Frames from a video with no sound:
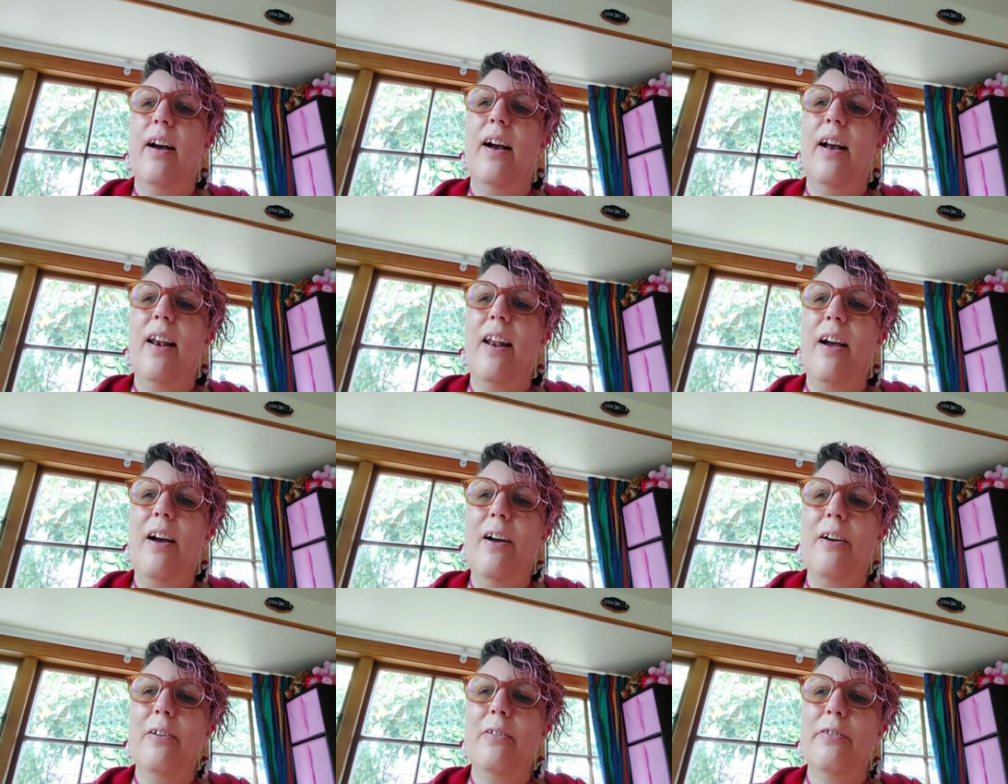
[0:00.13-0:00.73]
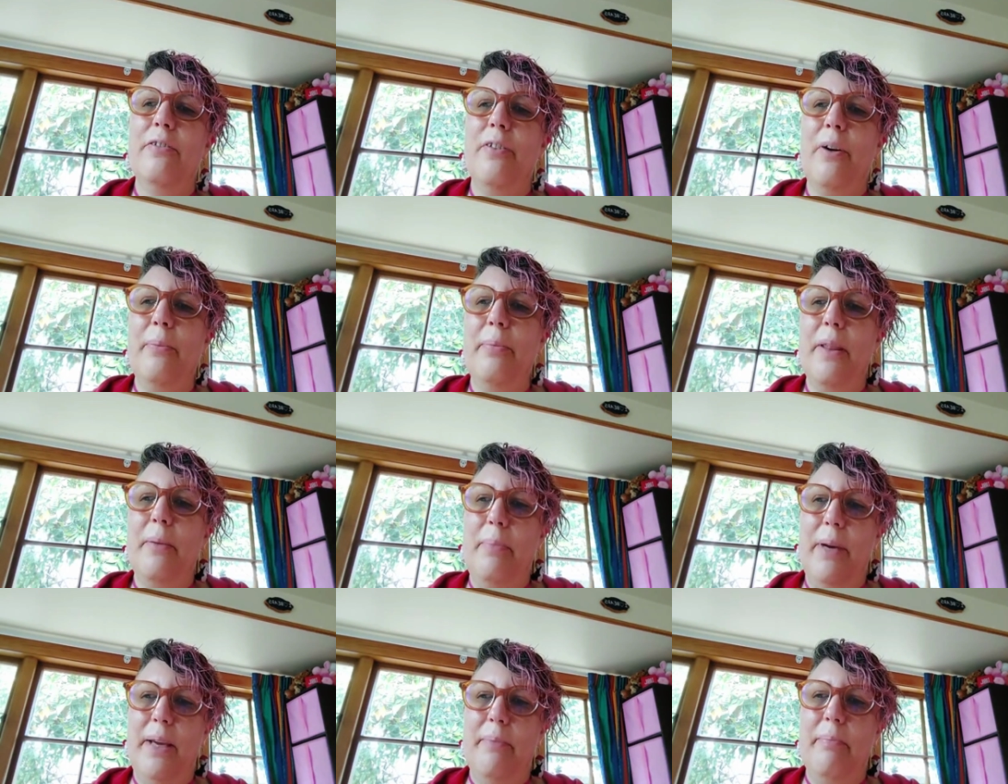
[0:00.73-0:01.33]
Hello
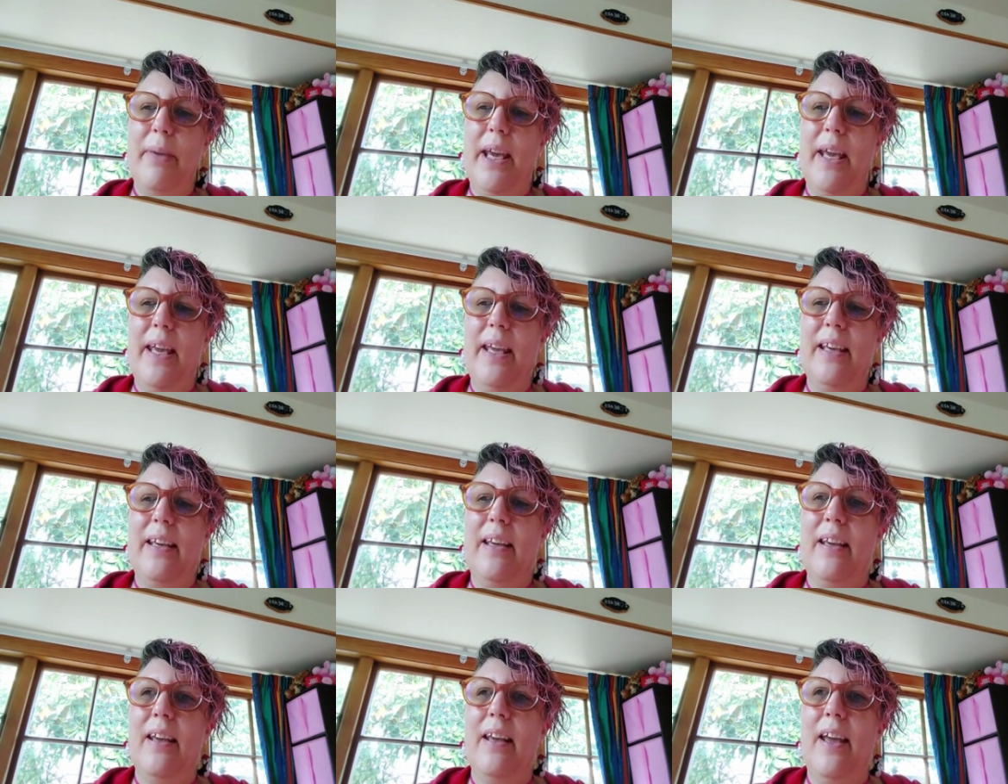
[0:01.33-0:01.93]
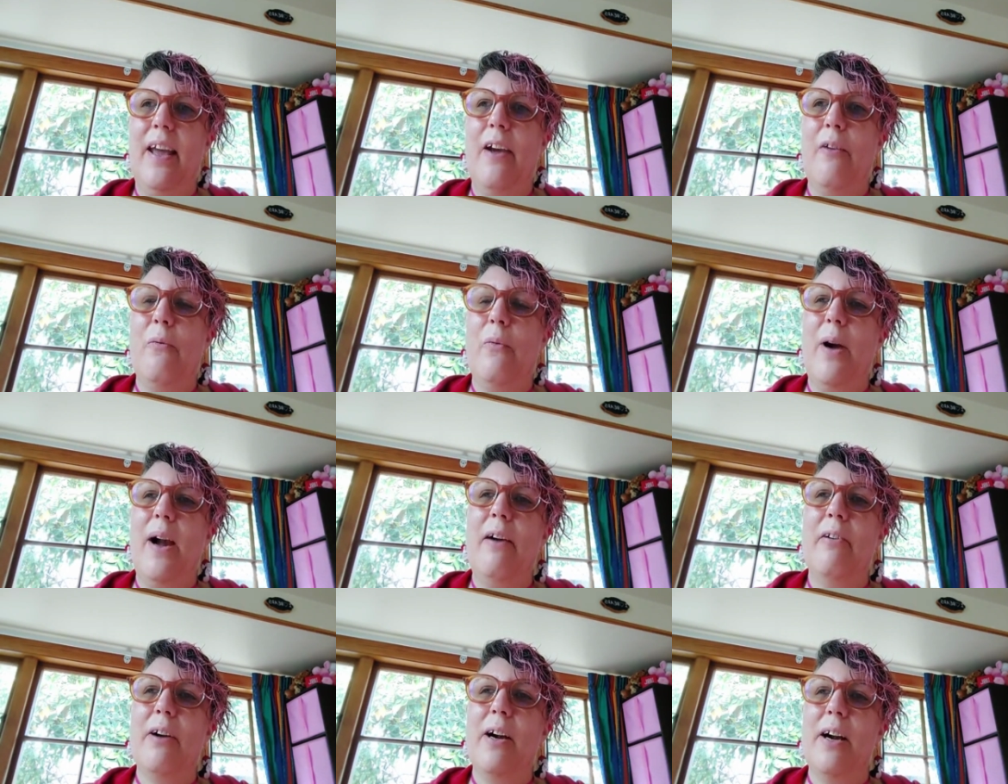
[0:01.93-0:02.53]
from the beanbag and
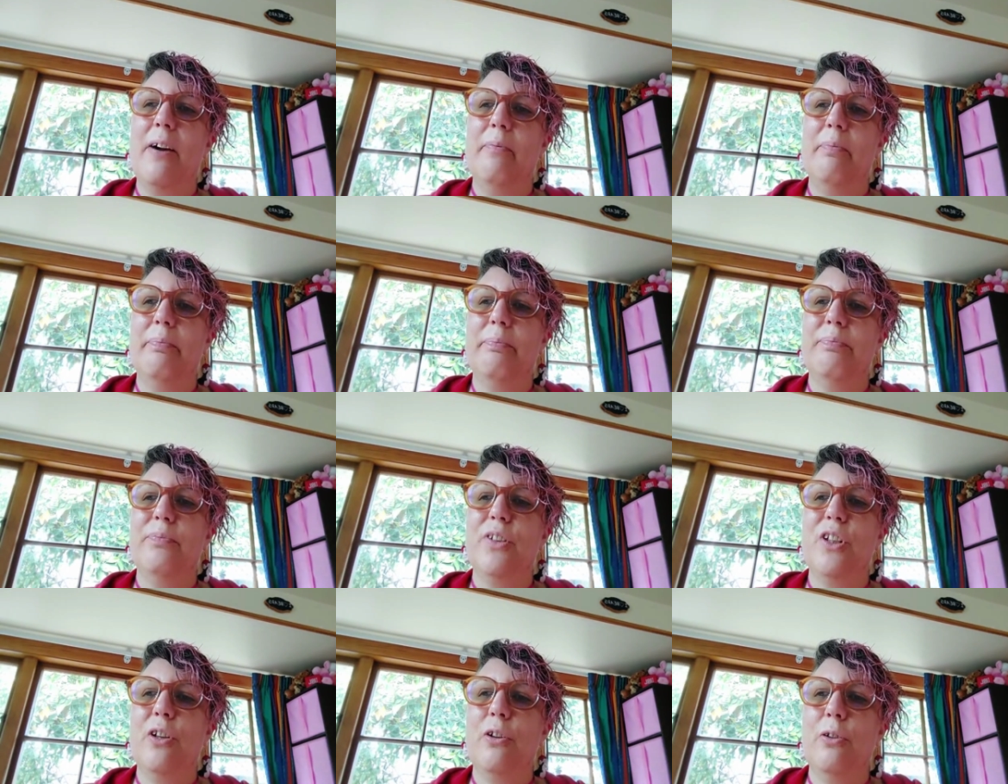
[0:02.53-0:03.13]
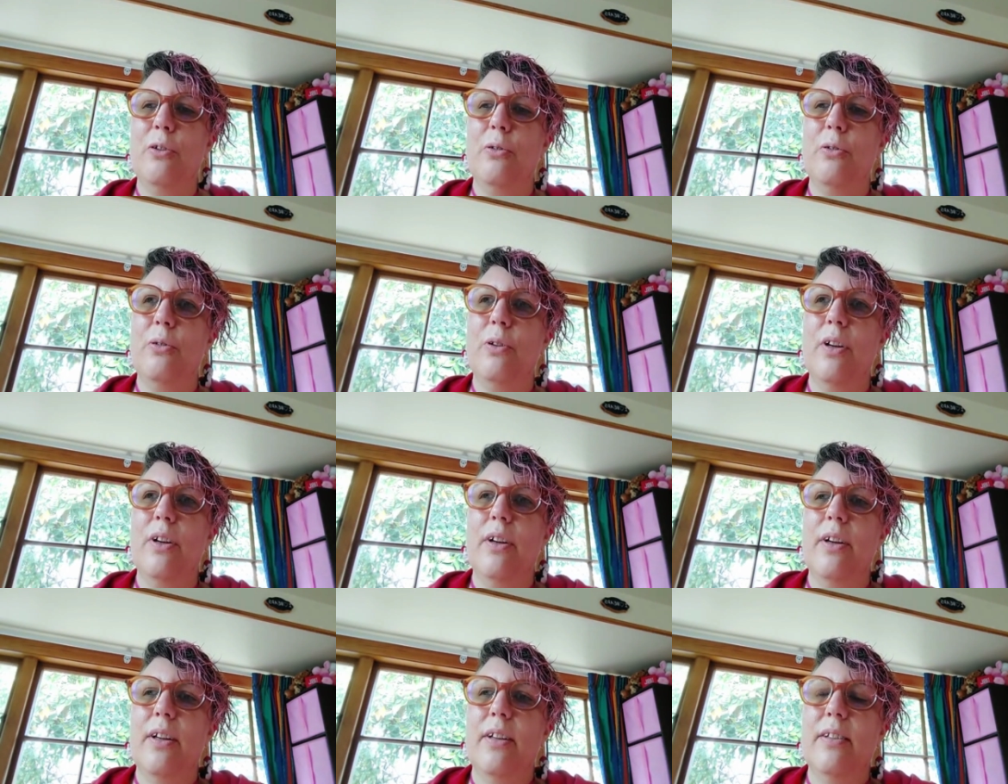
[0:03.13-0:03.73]
welcome to
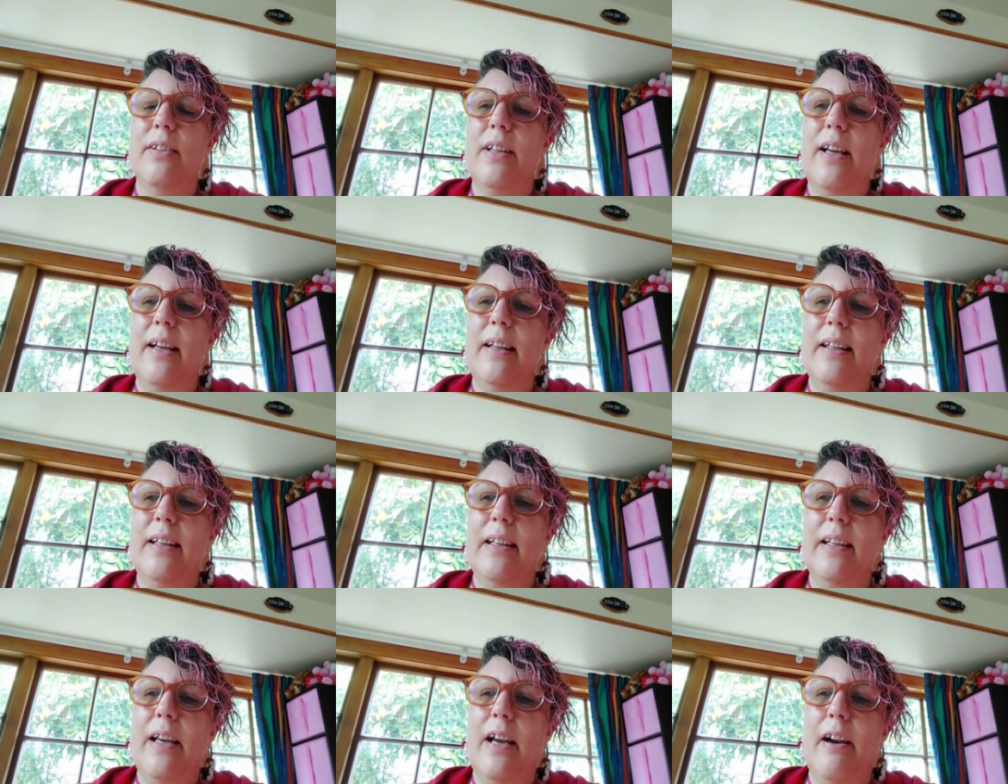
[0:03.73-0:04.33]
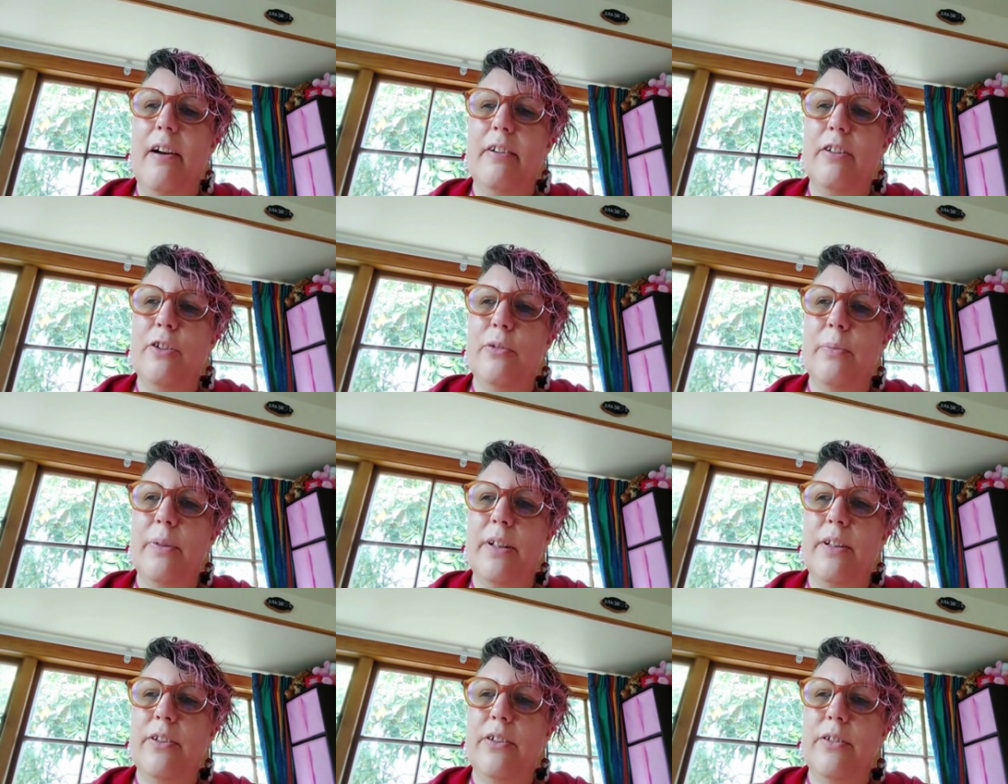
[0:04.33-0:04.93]
Daily
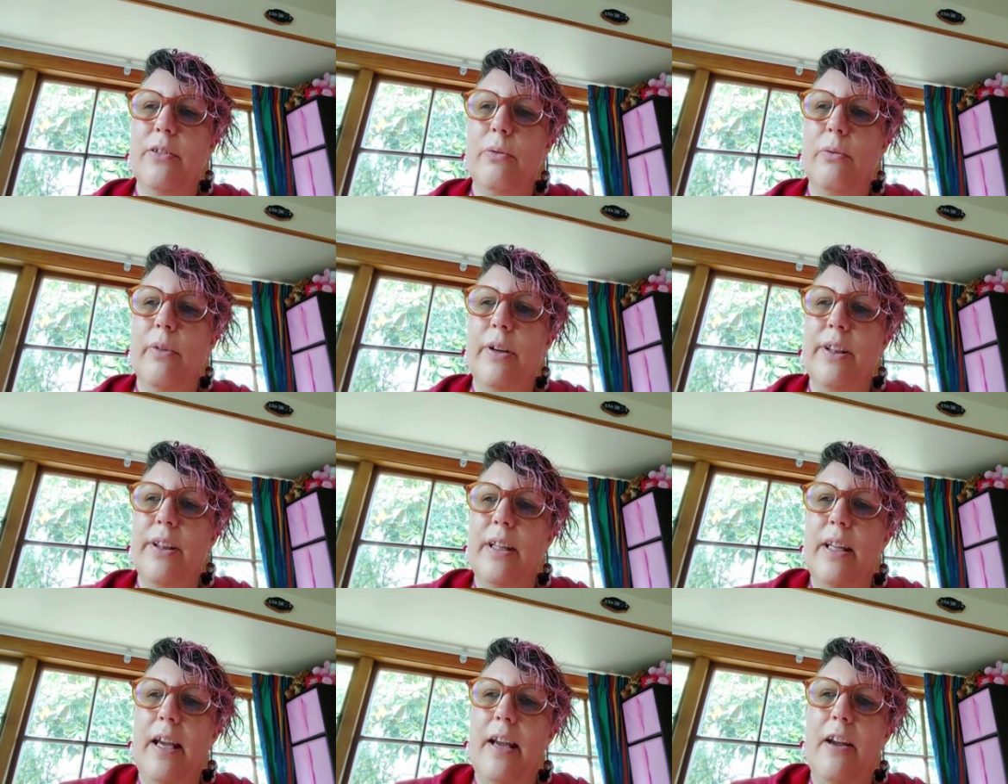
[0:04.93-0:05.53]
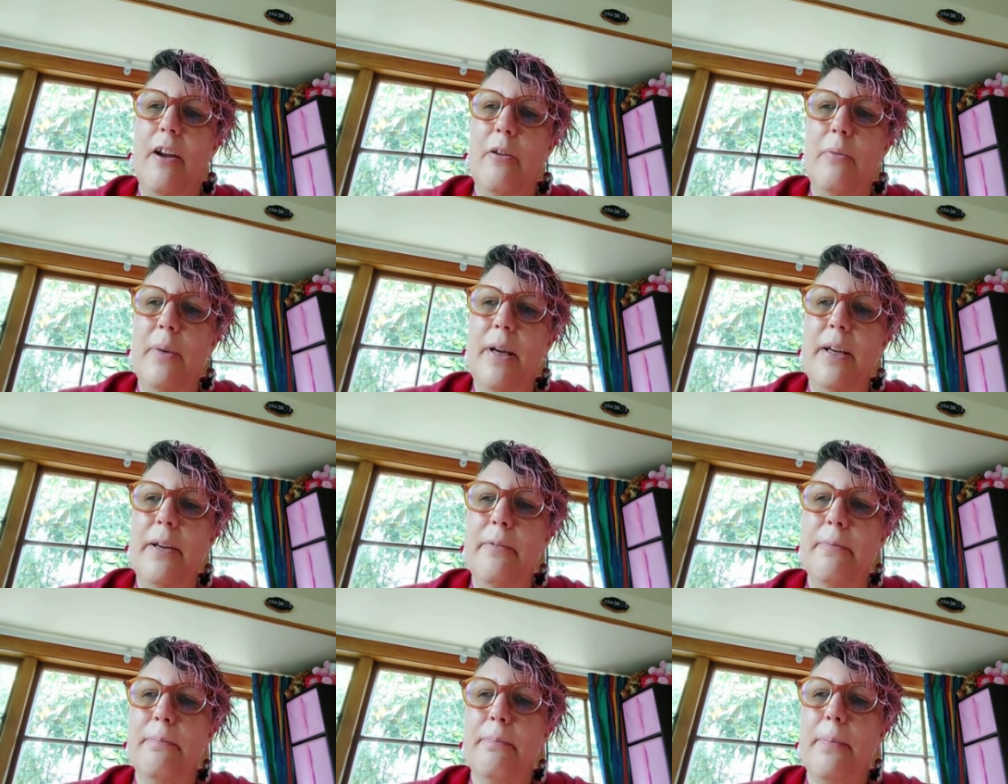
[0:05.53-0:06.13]
Encouragements with
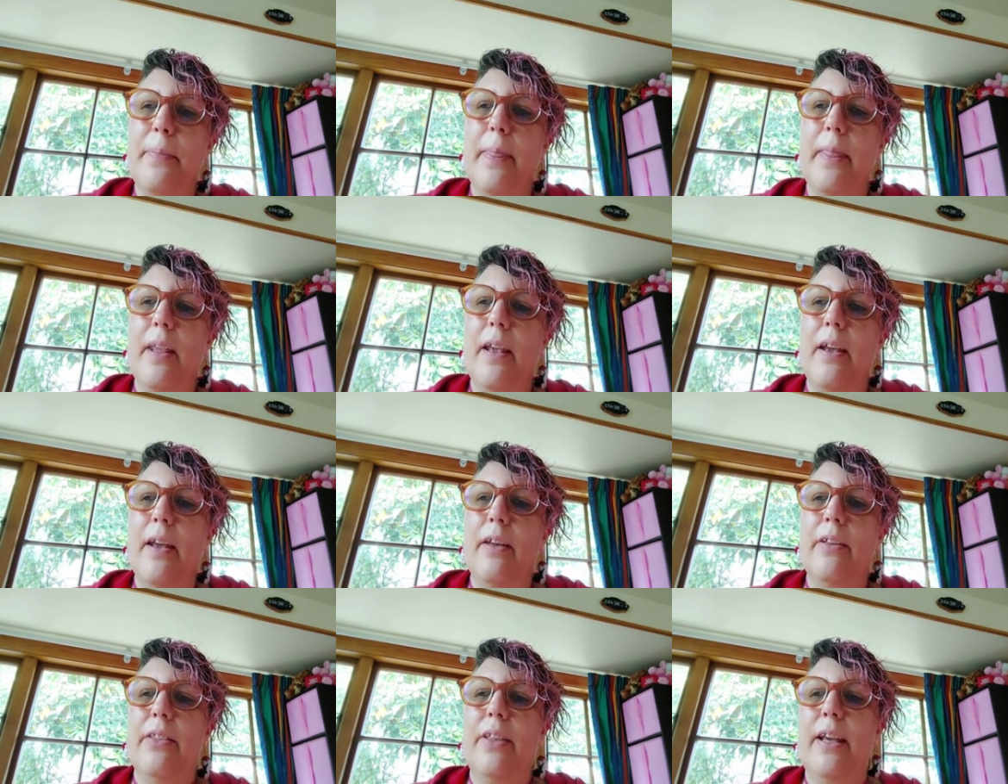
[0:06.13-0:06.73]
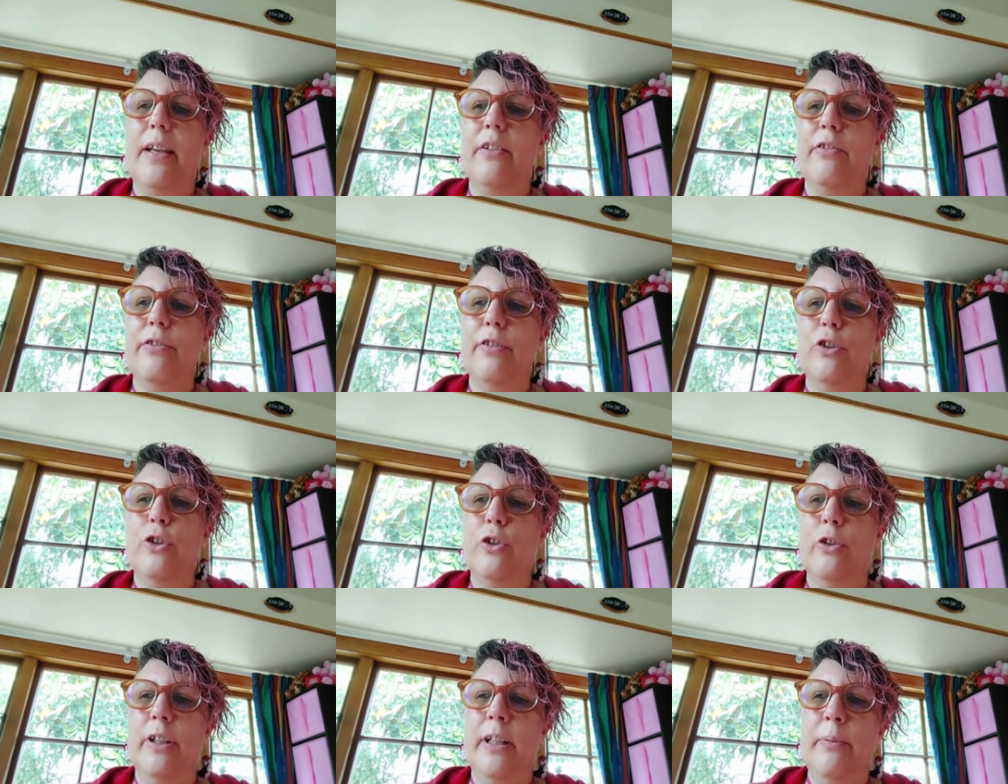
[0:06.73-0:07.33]
Naomi. Thanks
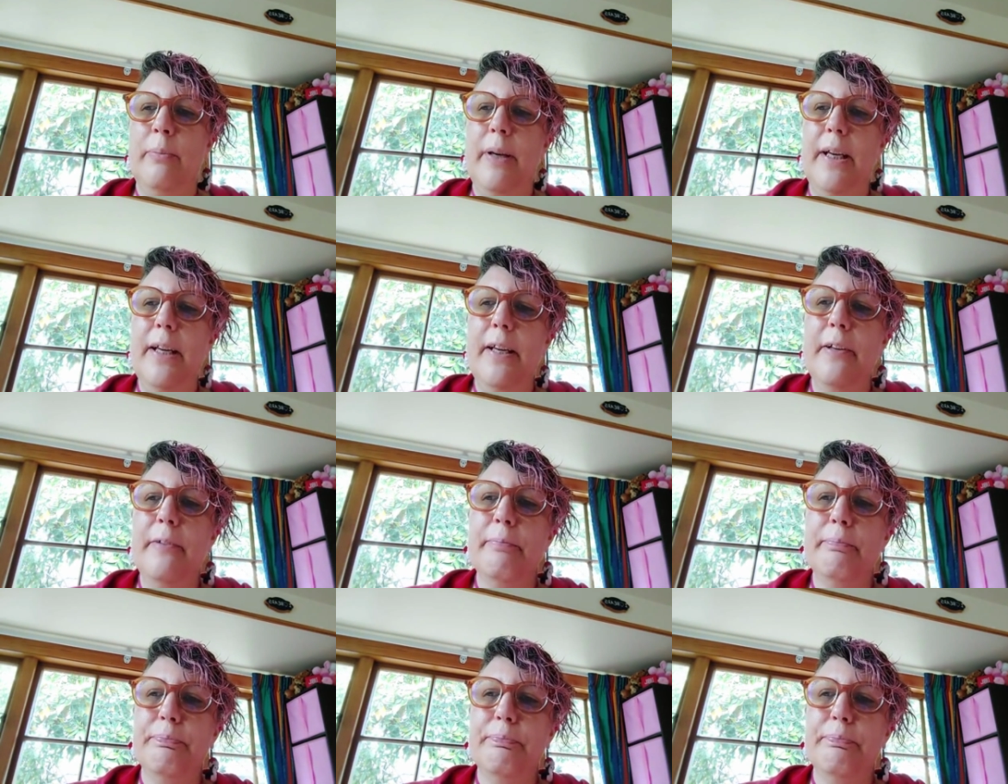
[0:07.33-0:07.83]
for joining me.